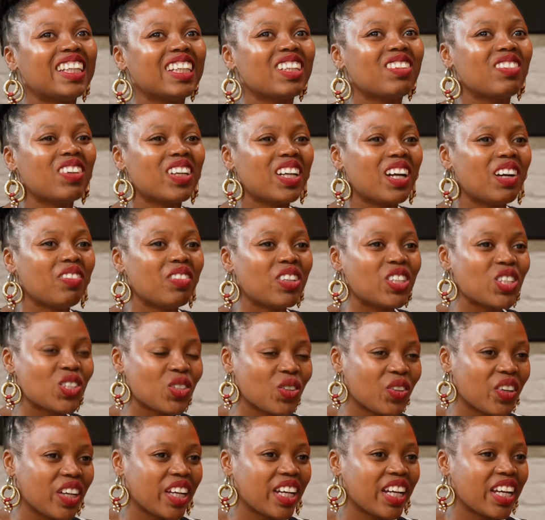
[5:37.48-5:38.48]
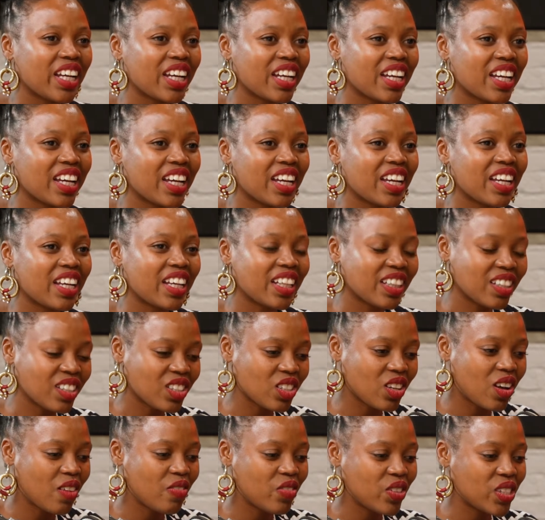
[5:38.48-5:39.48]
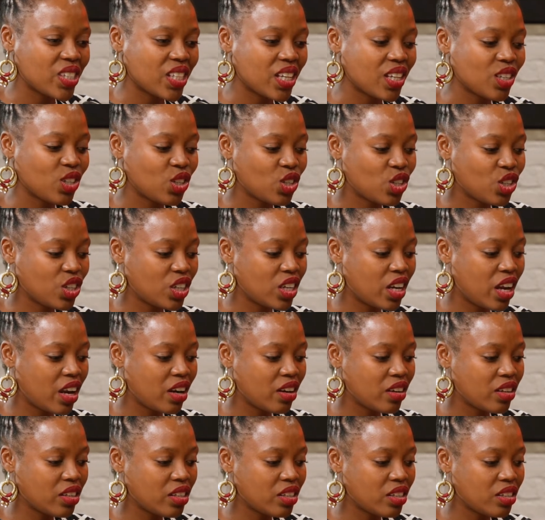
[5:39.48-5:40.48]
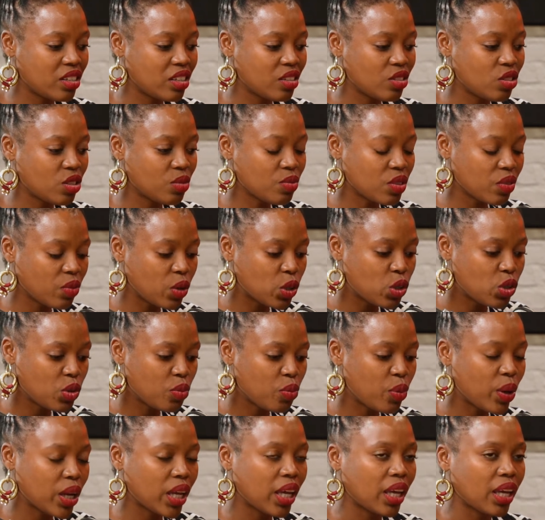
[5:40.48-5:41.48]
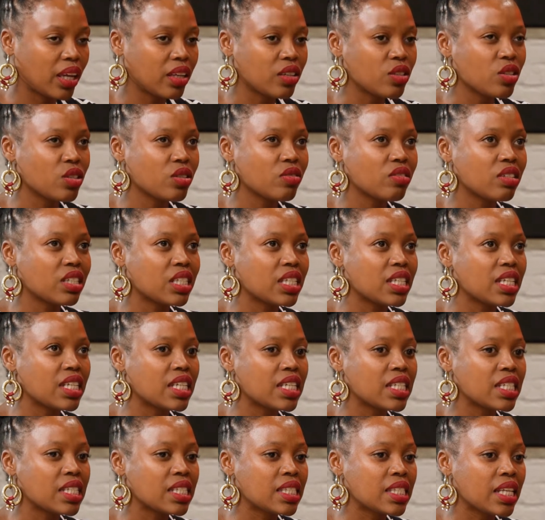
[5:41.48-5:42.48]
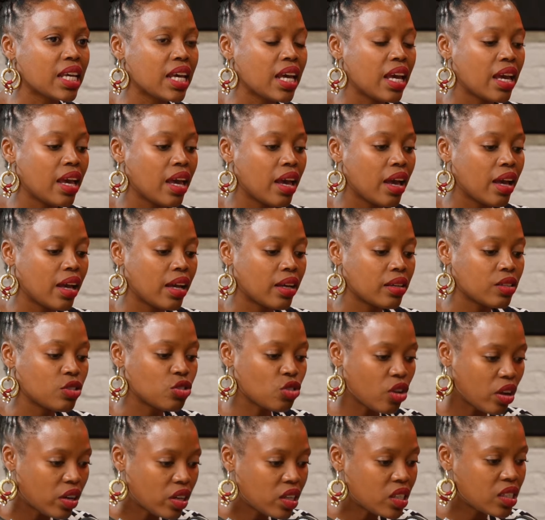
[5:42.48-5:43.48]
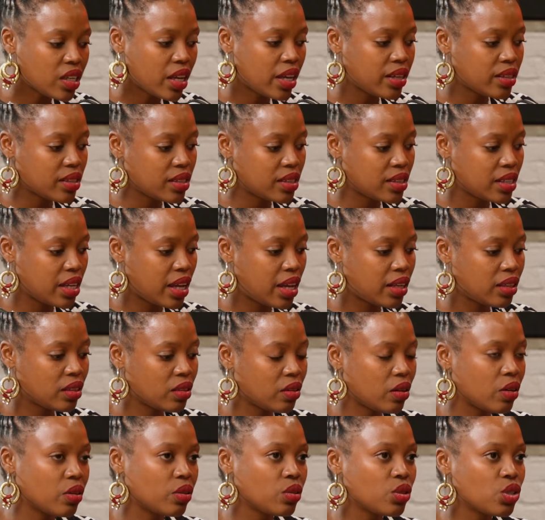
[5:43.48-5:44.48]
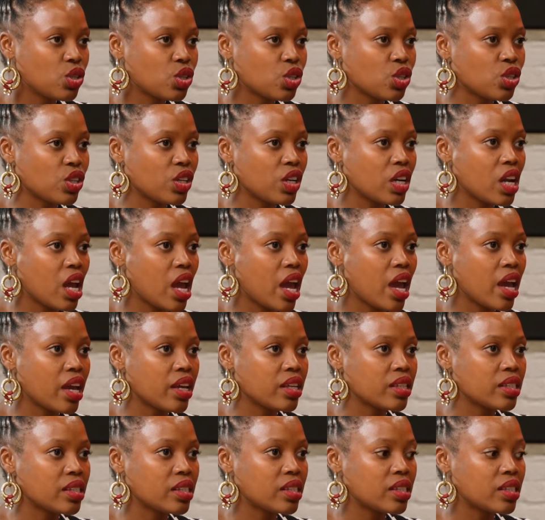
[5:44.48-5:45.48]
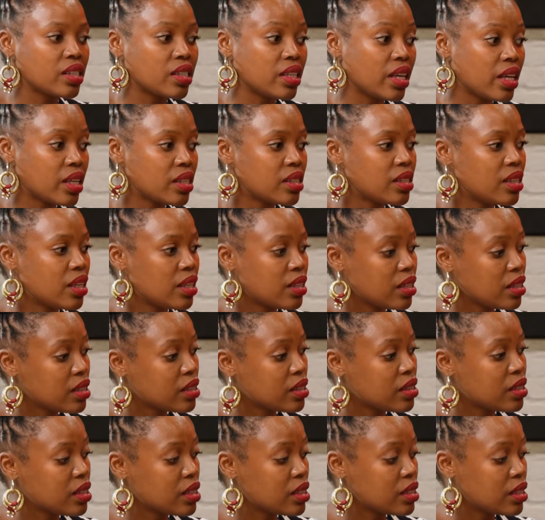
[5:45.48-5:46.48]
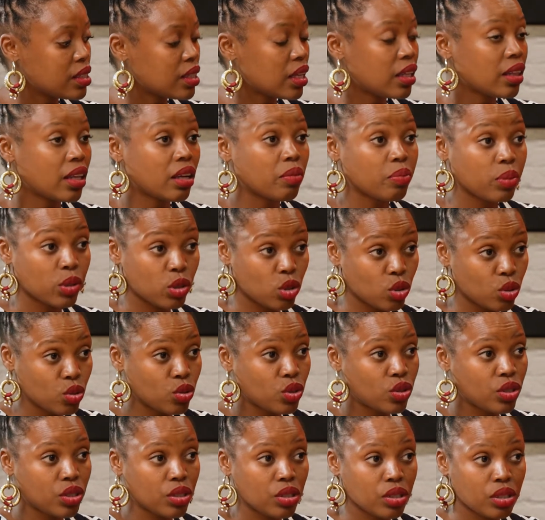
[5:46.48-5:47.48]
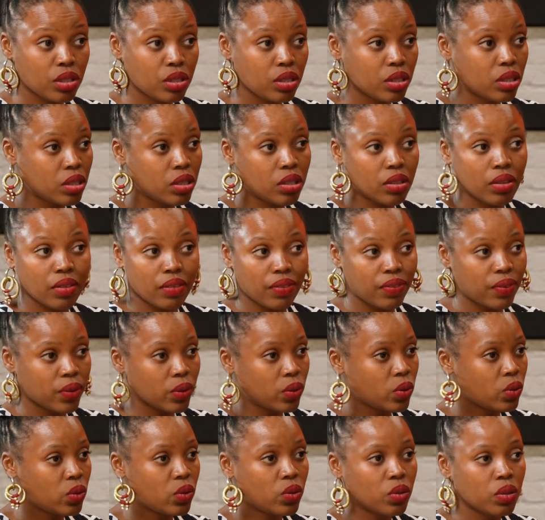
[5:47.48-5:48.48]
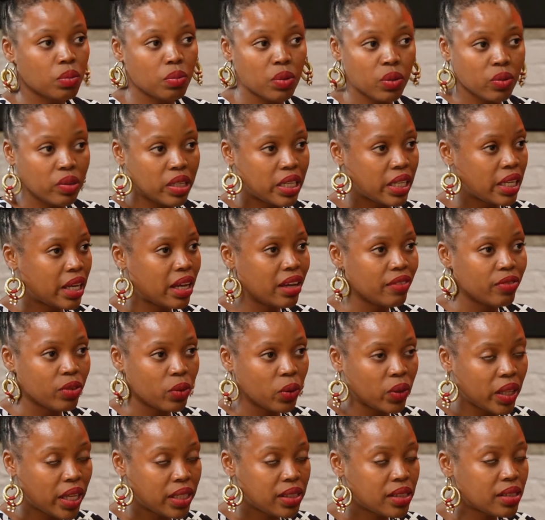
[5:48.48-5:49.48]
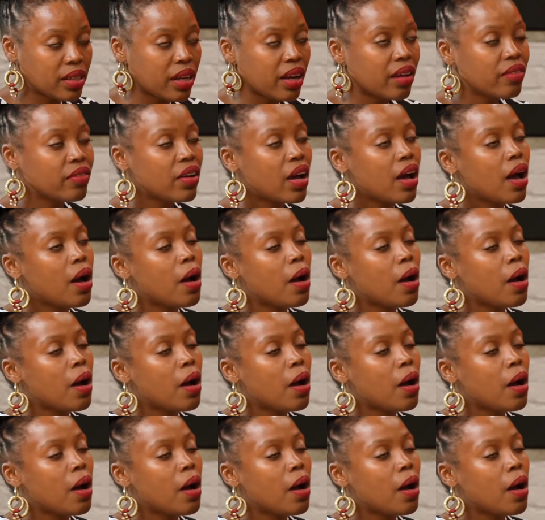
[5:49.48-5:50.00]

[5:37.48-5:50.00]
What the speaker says: think what I'm enjoying in this conversation and in terms of what you're bringing into it is starting to understand the ocean as, yes, it is this thing that produces food, marine life, all that stuff.